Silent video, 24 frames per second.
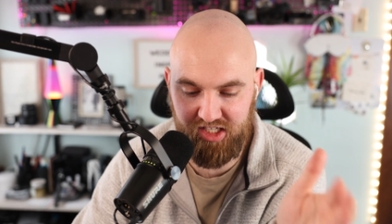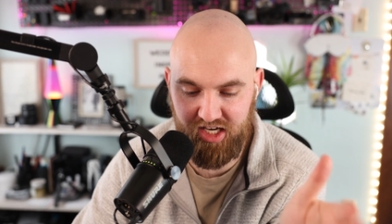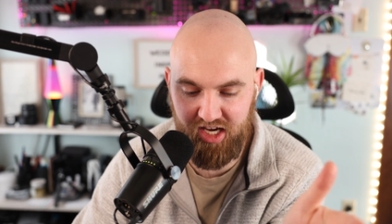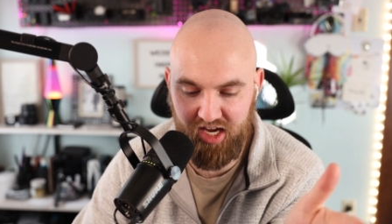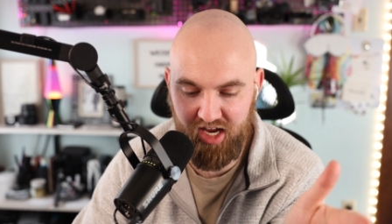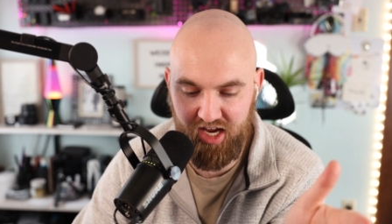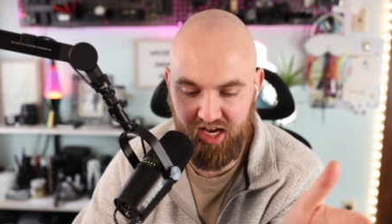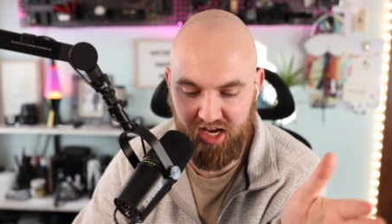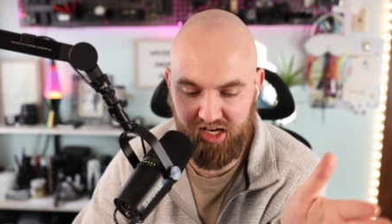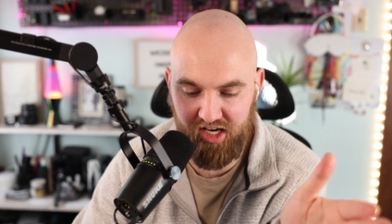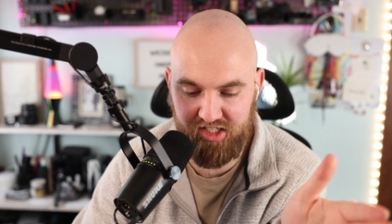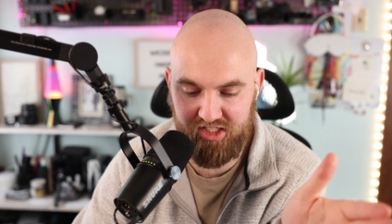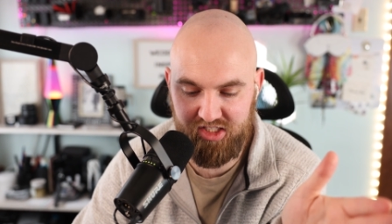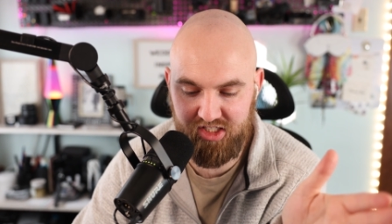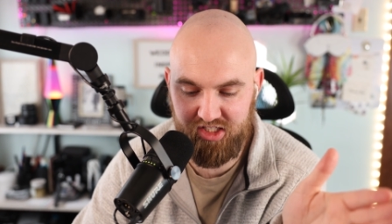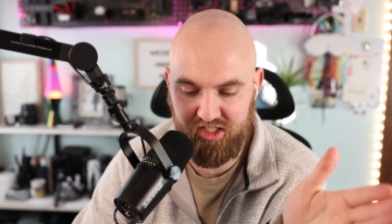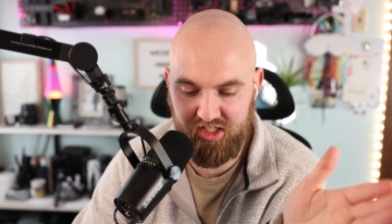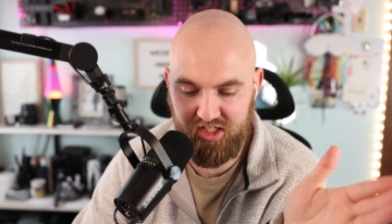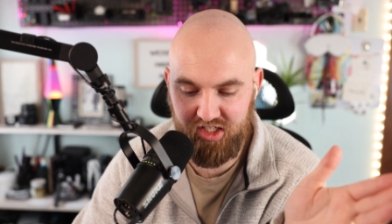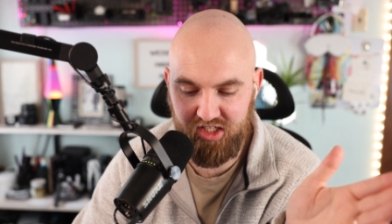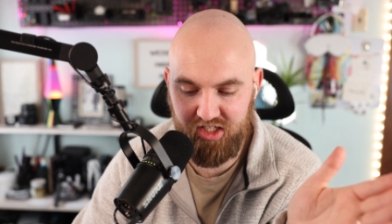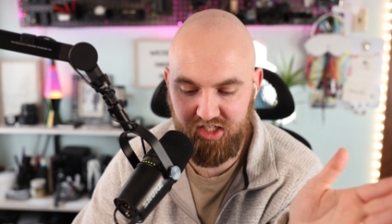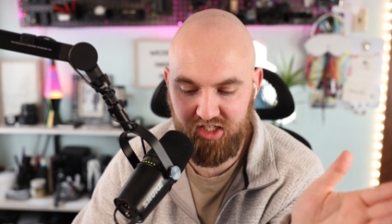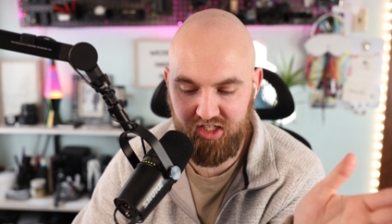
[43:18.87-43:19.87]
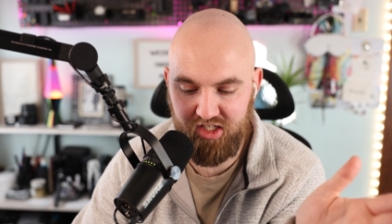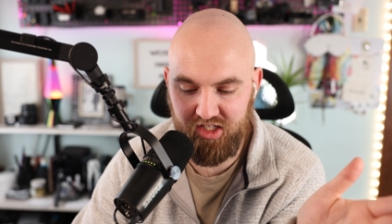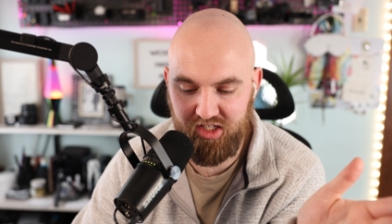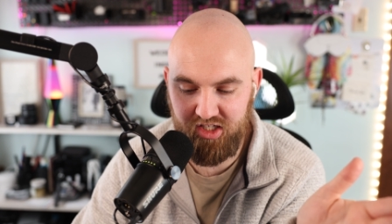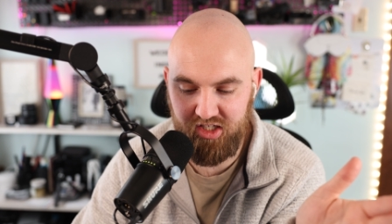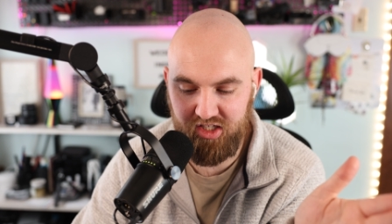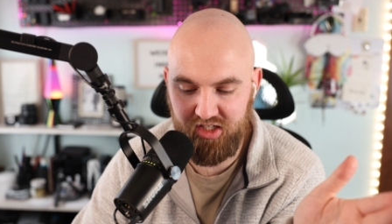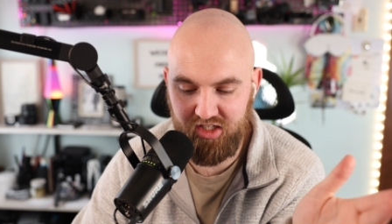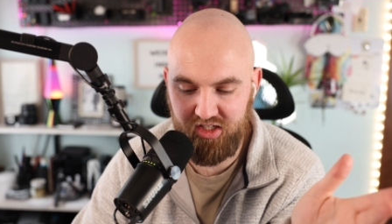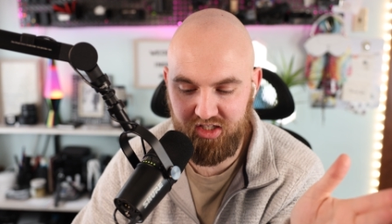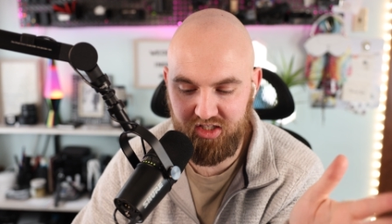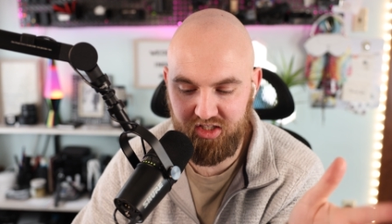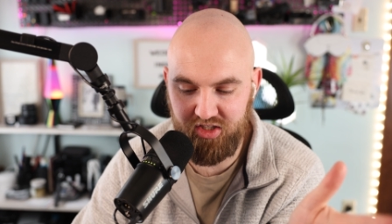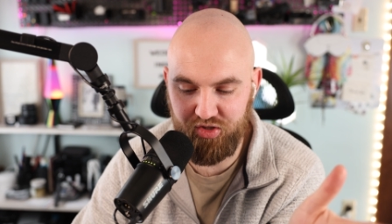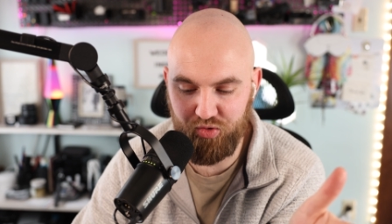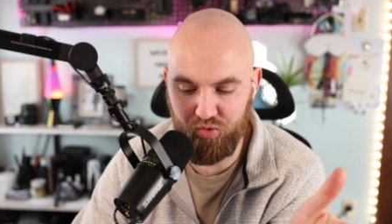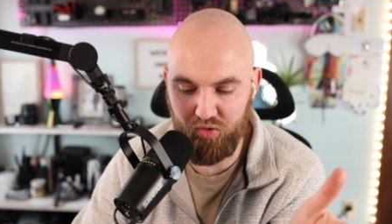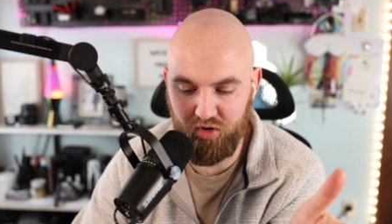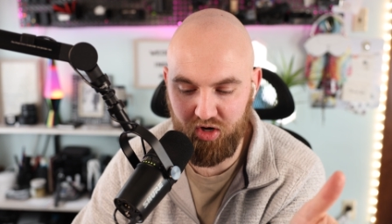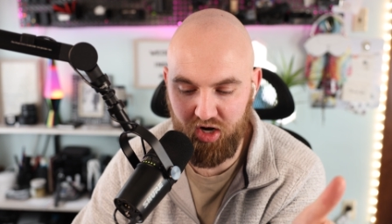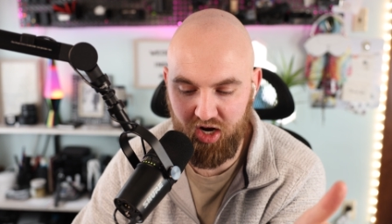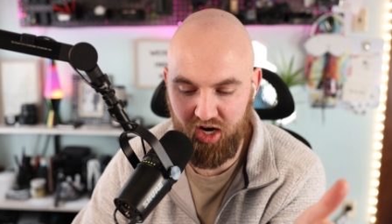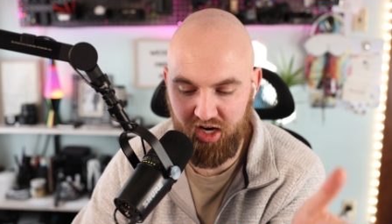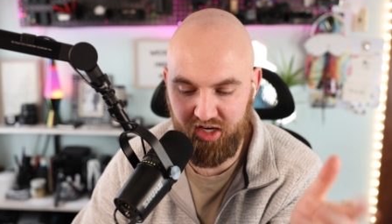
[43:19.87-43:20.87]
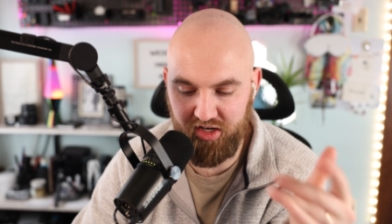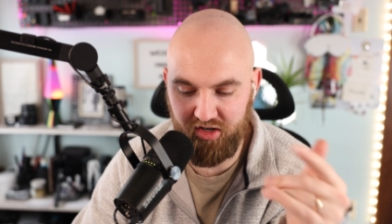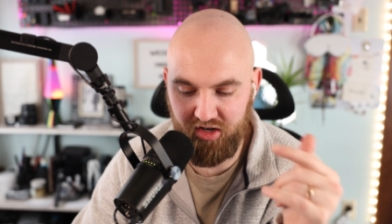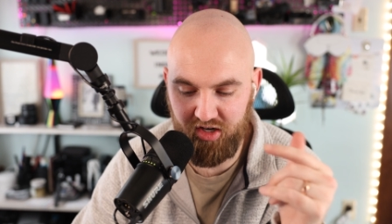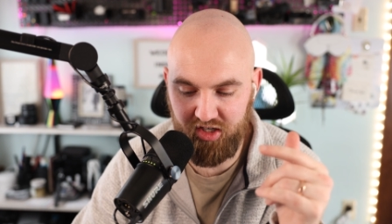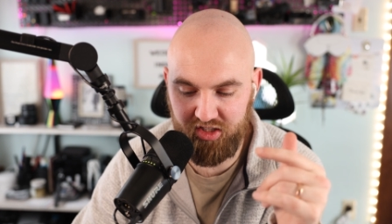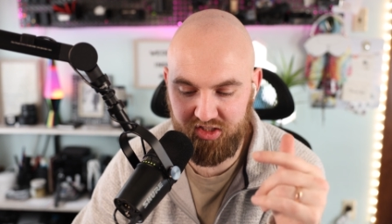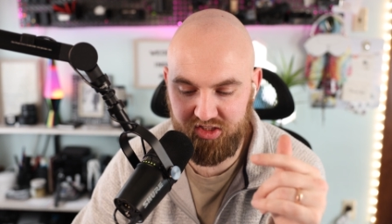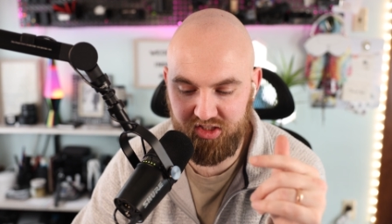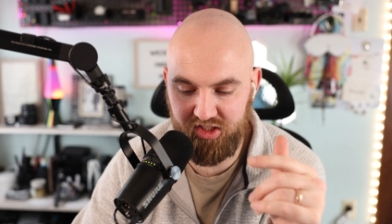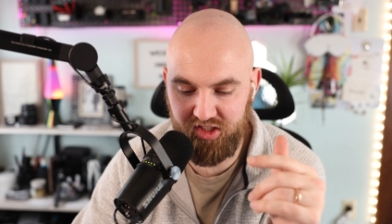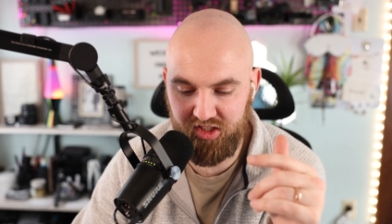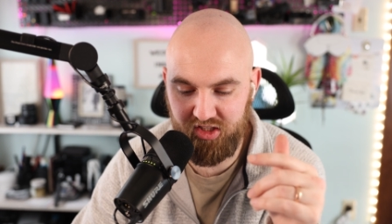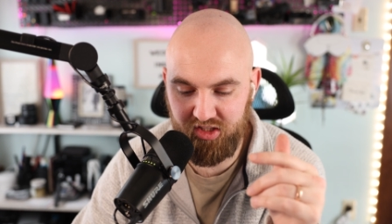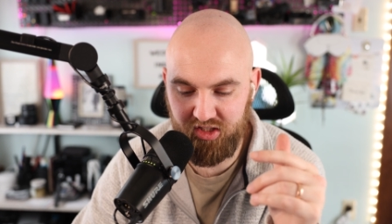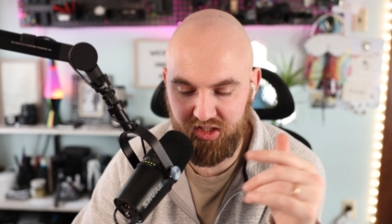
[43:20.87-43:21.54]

at your eye doctor.